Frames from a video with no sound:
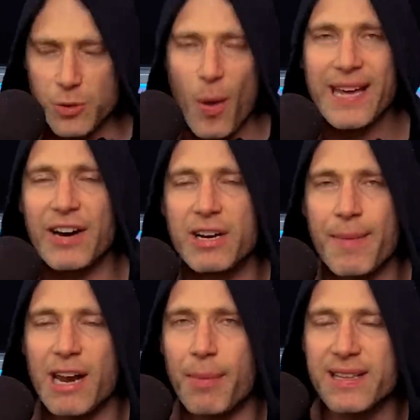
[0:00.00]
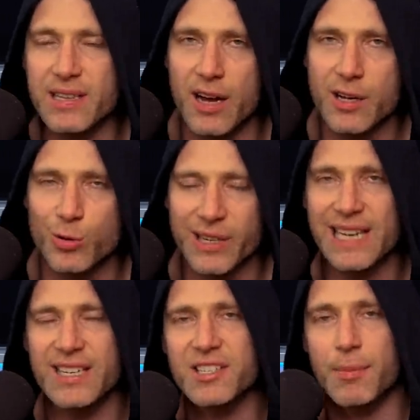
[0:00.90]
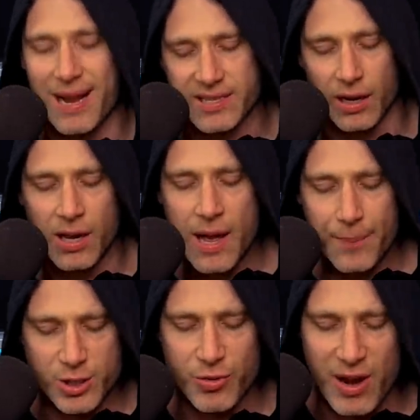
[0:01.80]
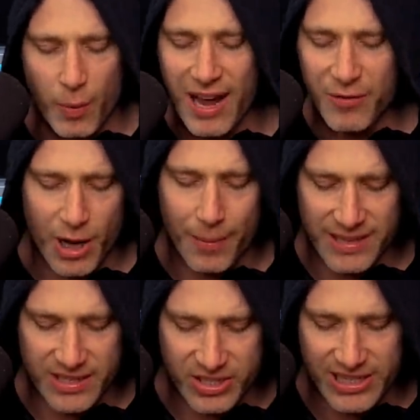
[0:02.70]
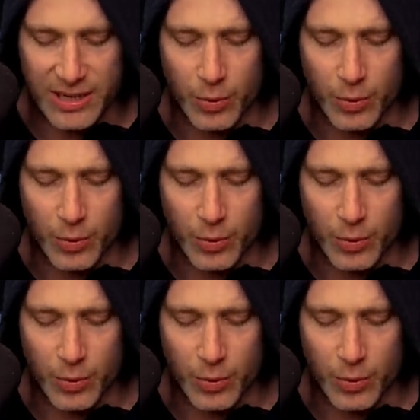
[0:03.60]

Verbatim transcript: is why I get really mad about these articles. Like, it doesn't matter. But straight away, if we go back to the silly